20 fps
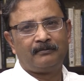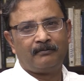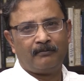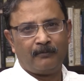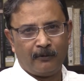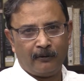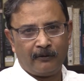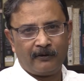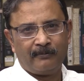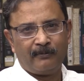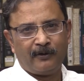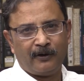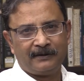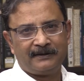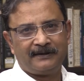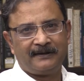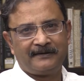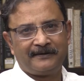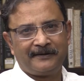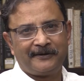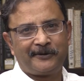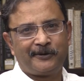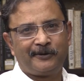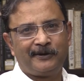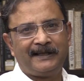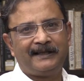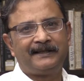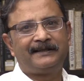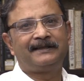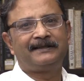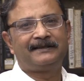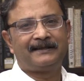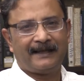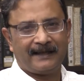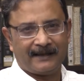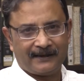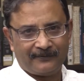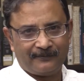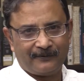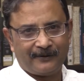more about this issue later.
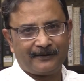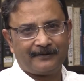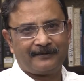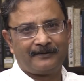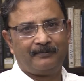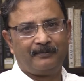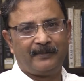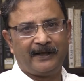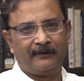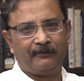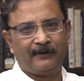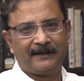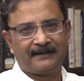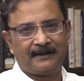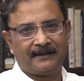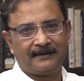Thanks for being with